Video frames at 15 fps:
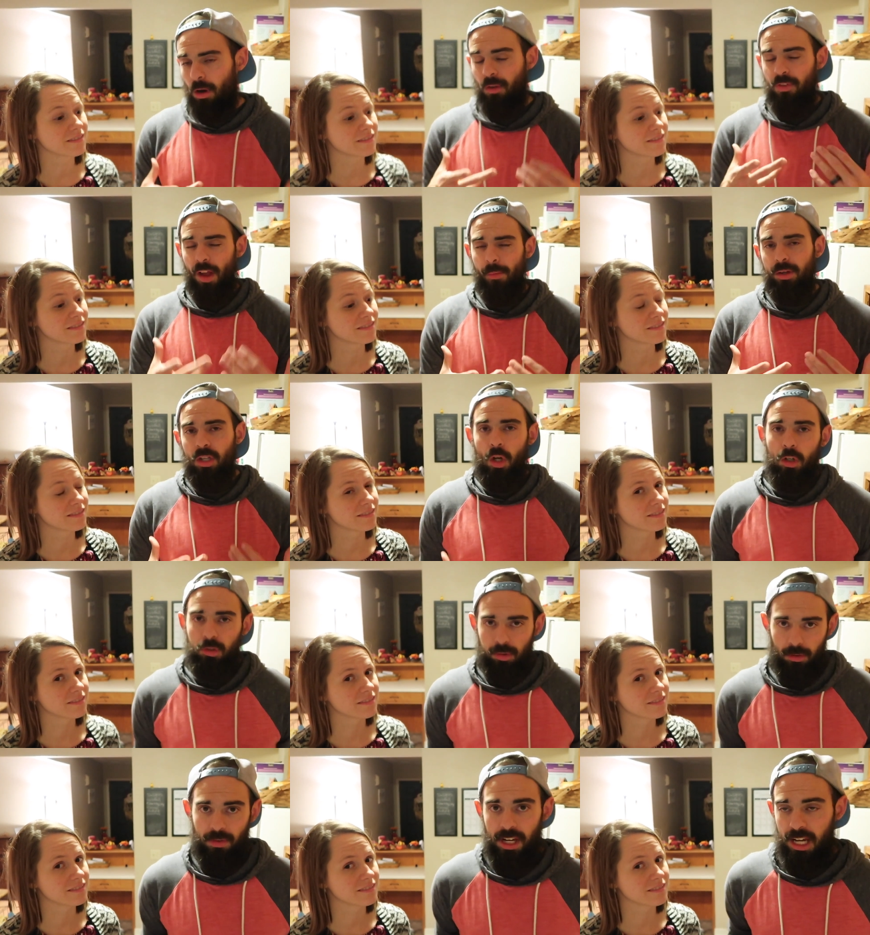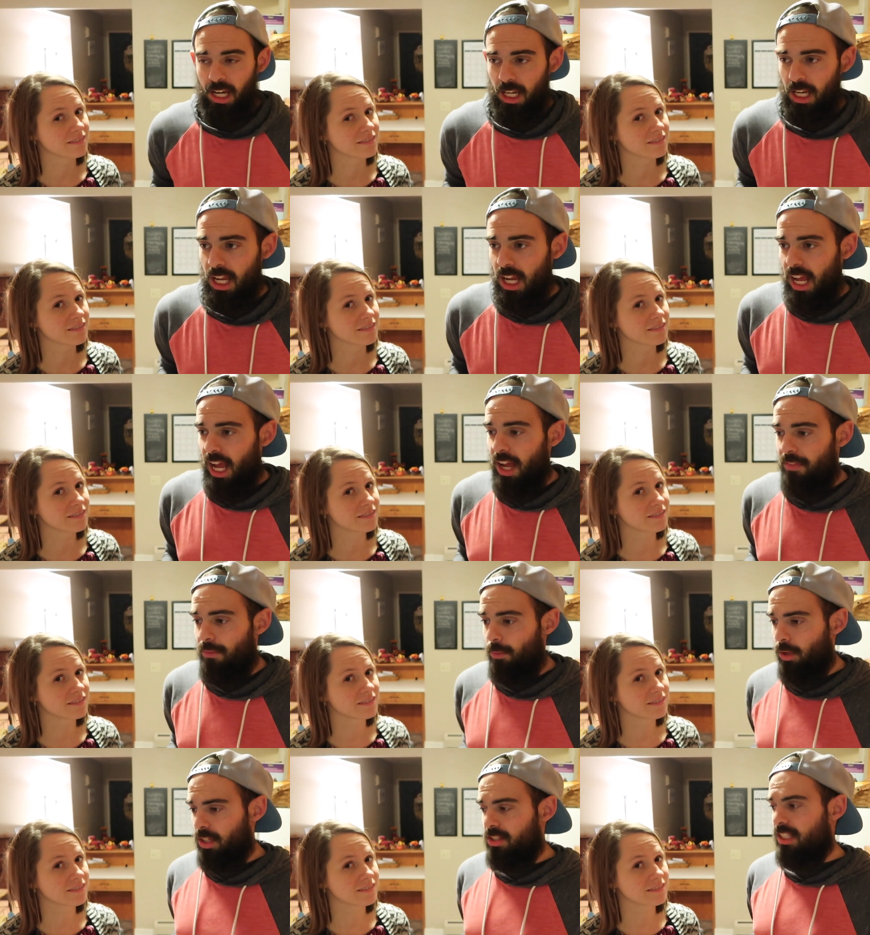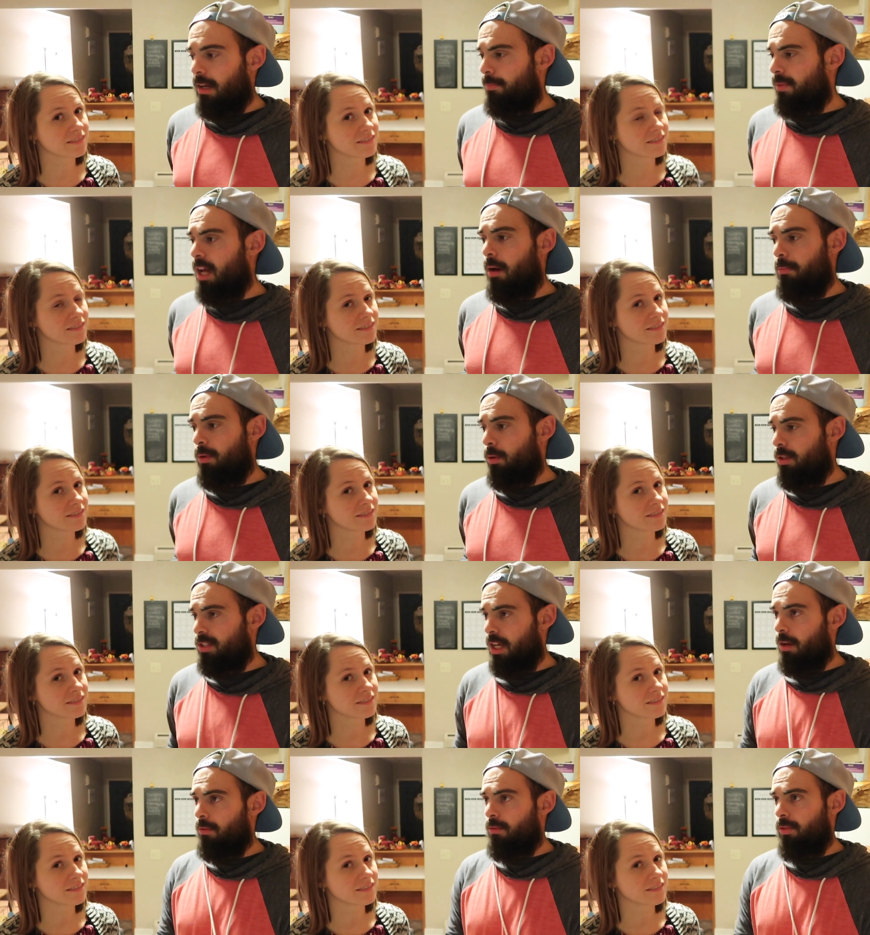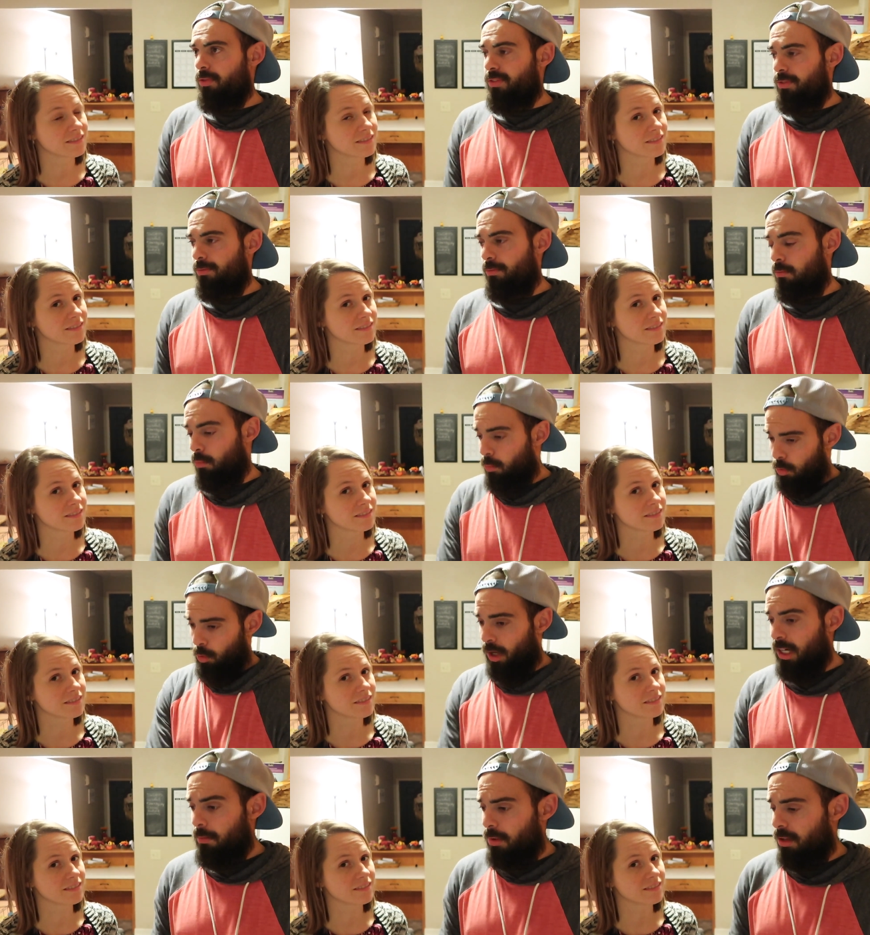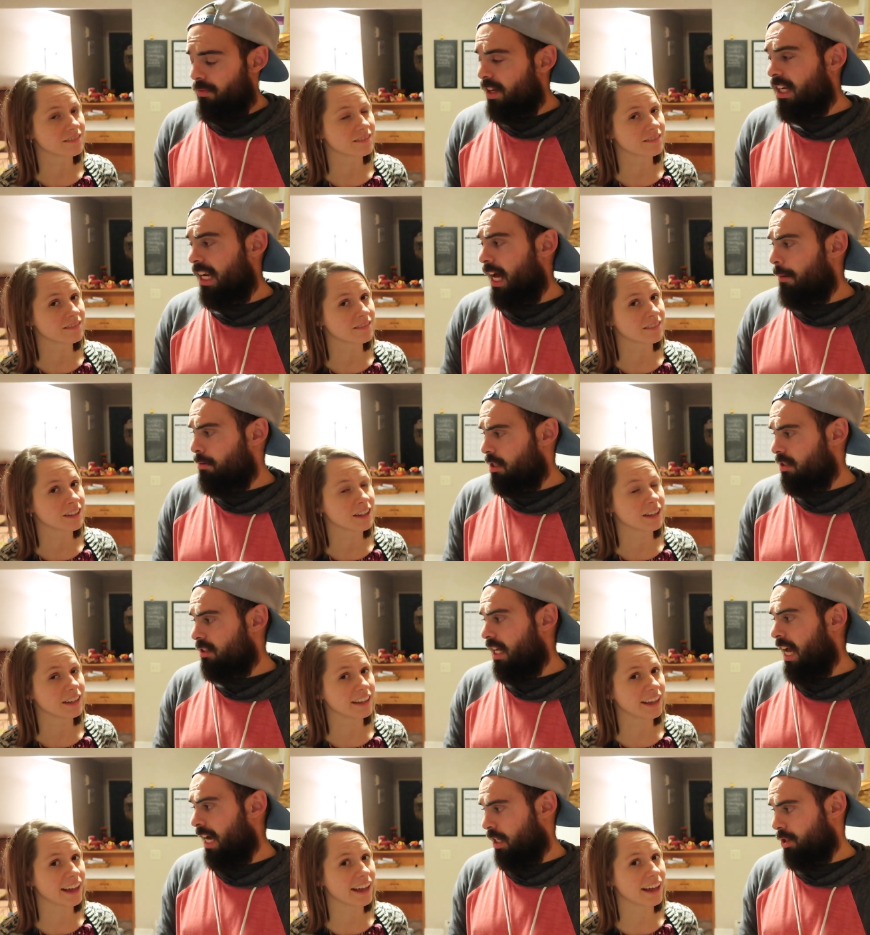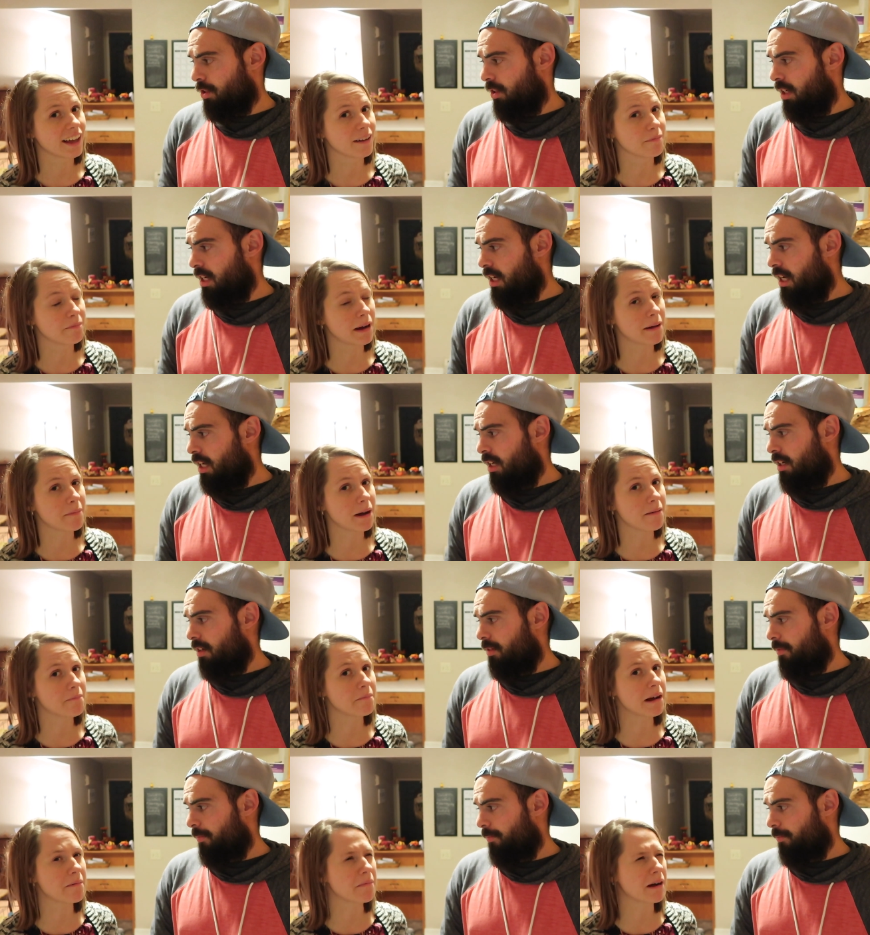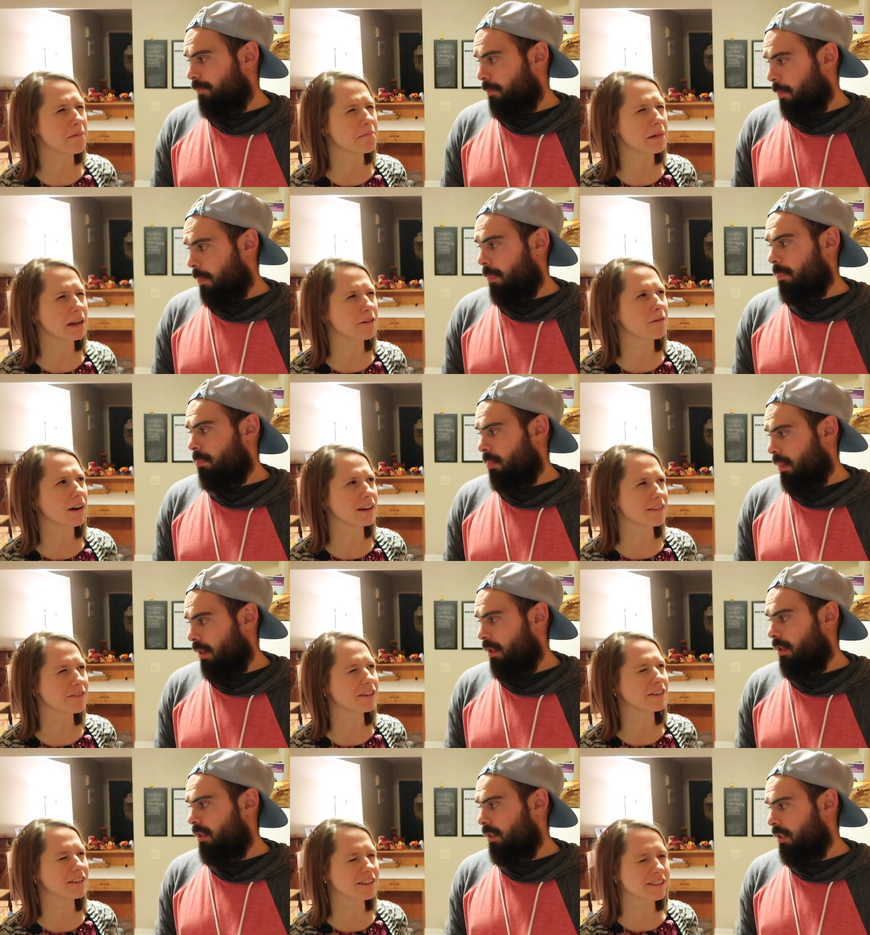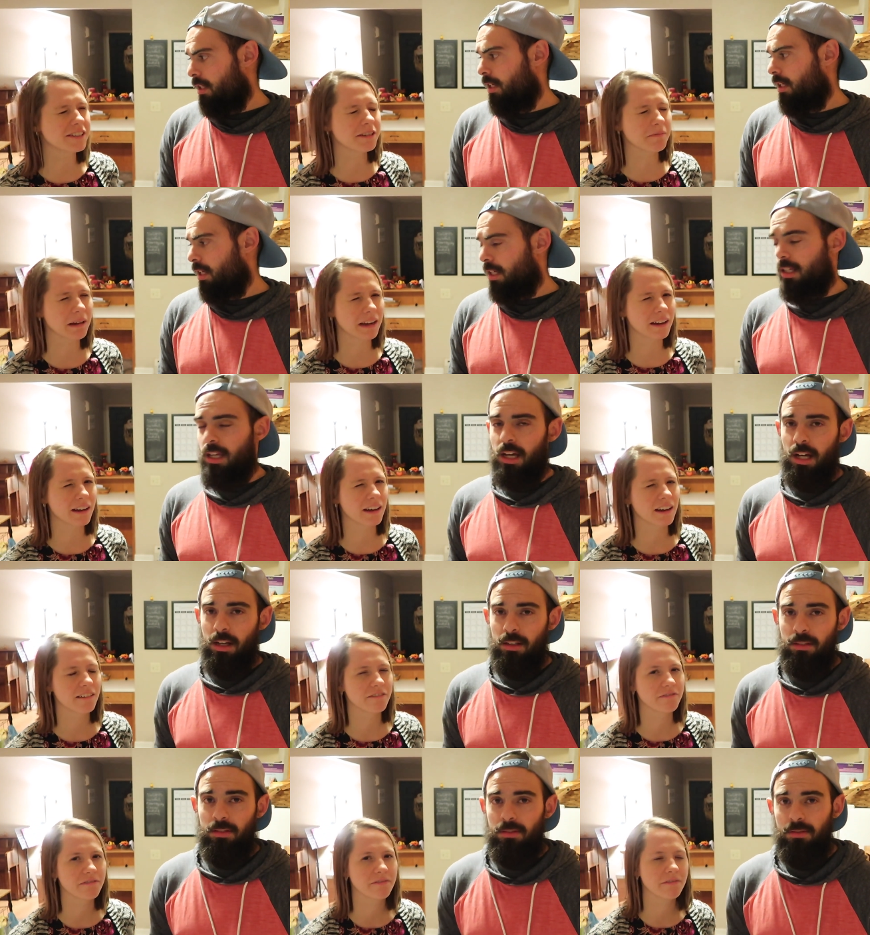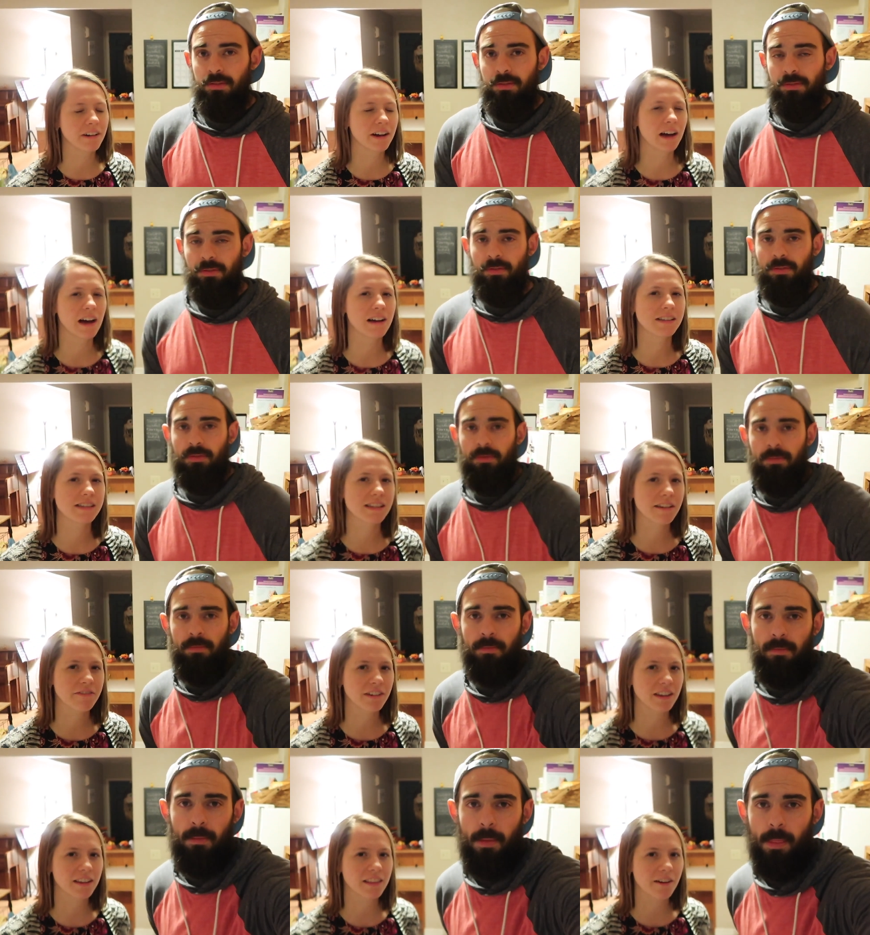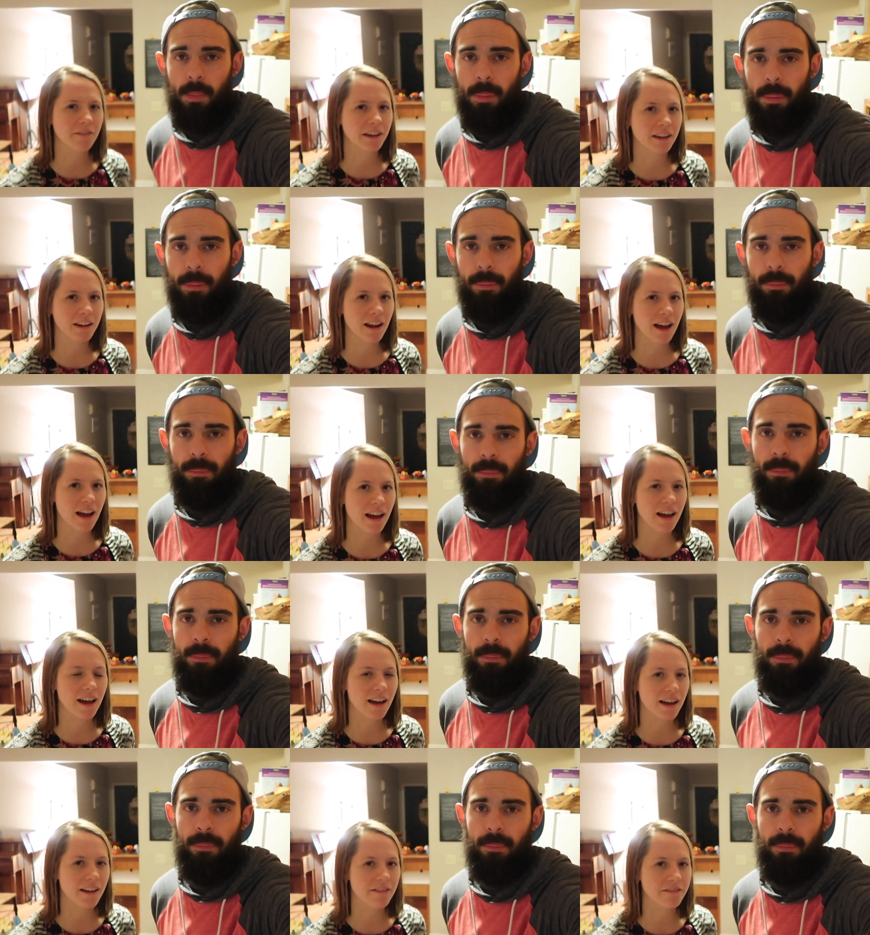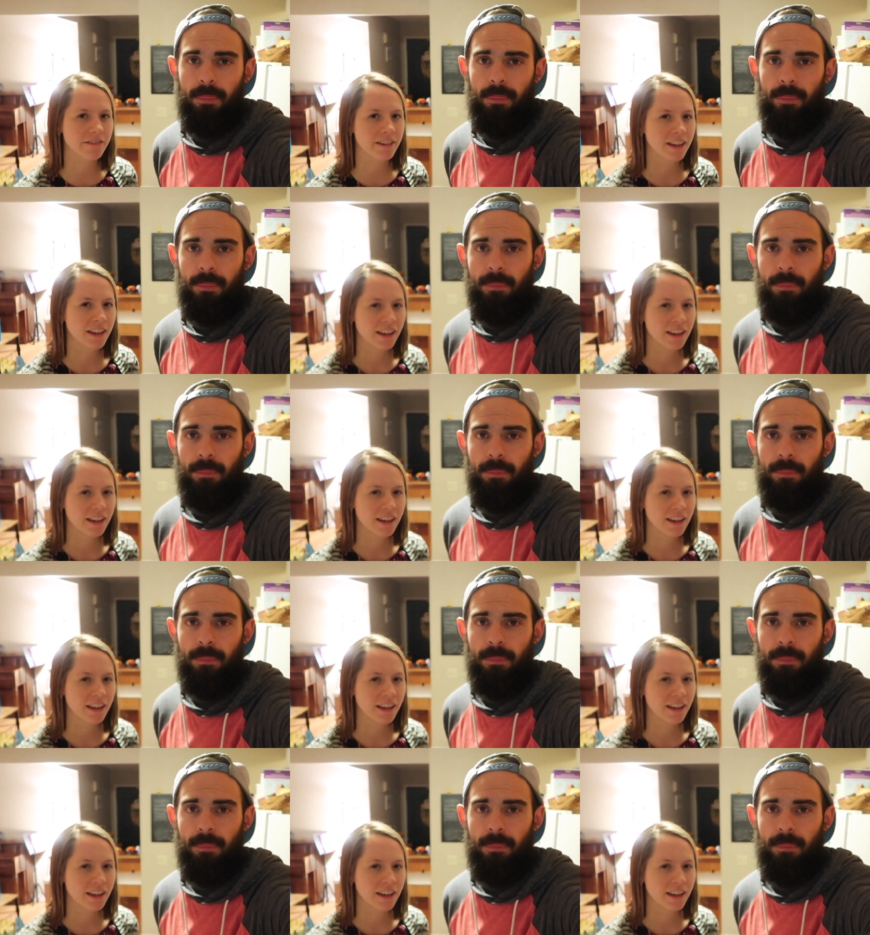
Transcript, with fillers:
Speaker 1: our family knows we're vegan, and really stepped up. There was quite a bit of vegan options, yeah.
Speaker 2: actually. My mom, my mom made quite a few. She made
Speaker 1: a yeah.
Speaker 2: uh, stuffing that we could have,